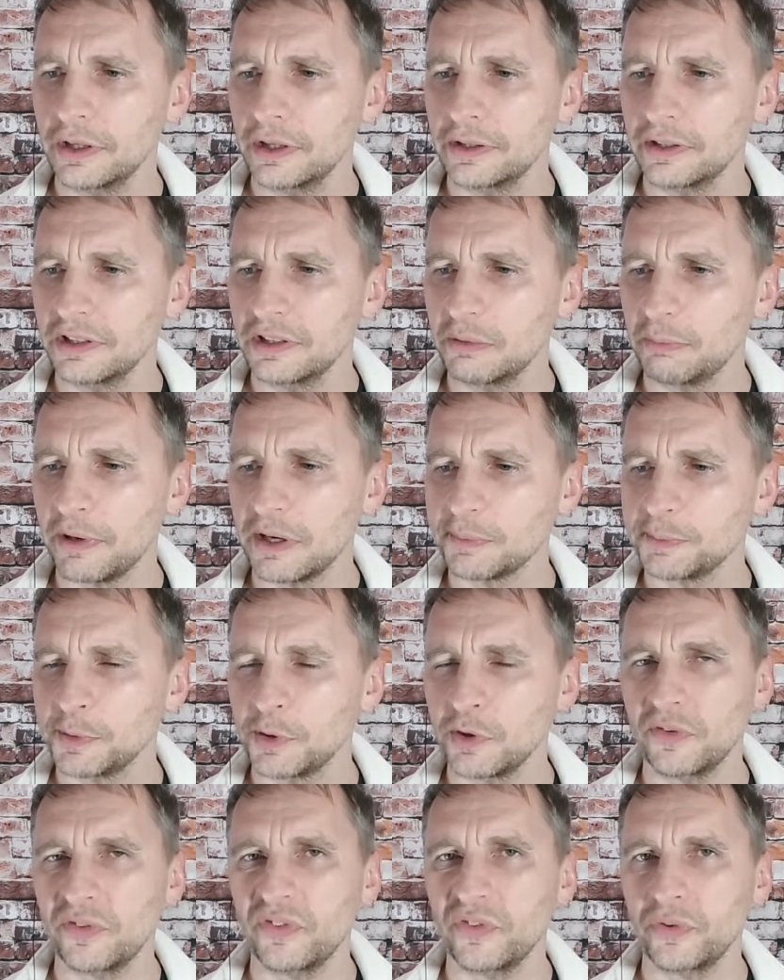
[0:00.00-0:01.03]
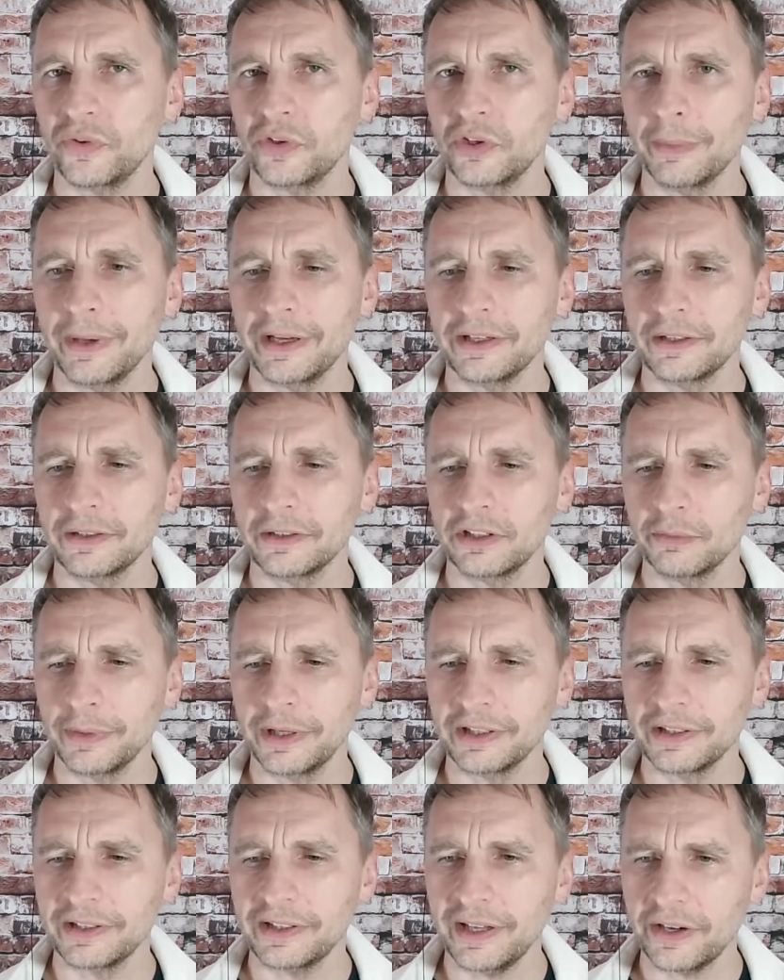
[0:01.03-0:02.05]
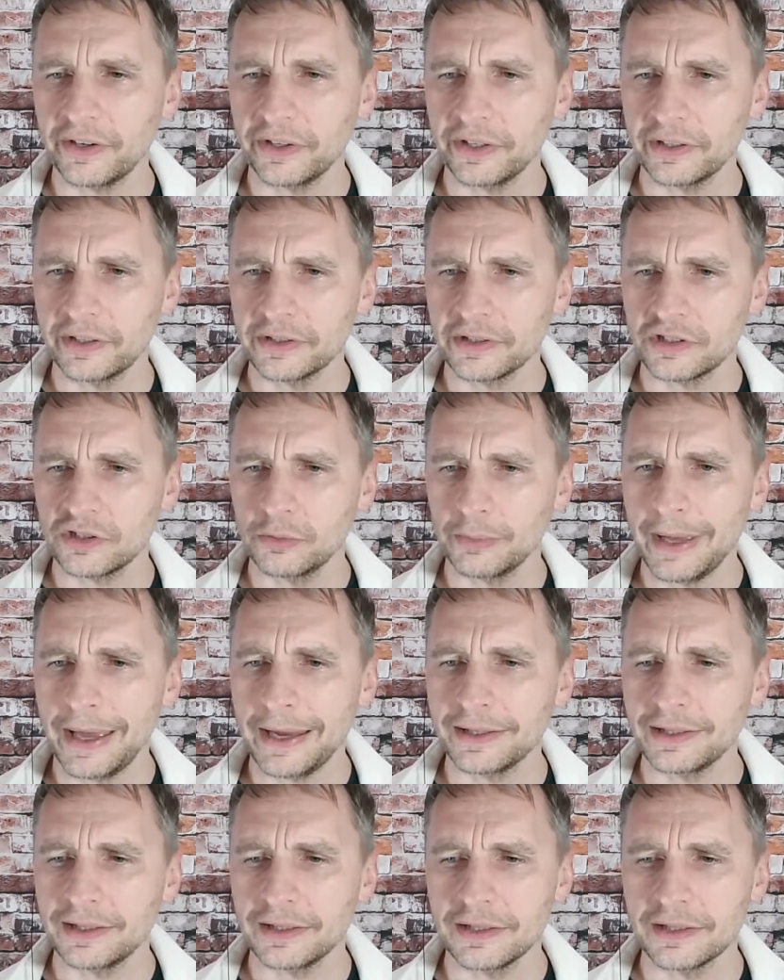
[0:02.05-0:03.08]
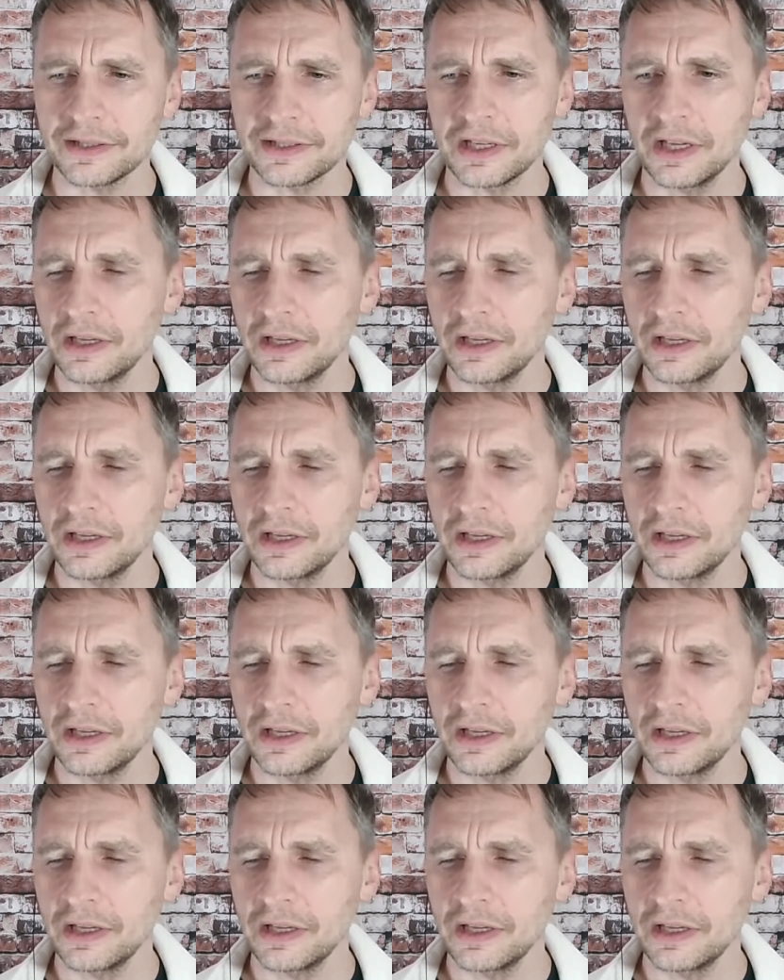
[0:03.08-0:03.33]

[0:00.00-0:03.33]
in the Department of Humanities,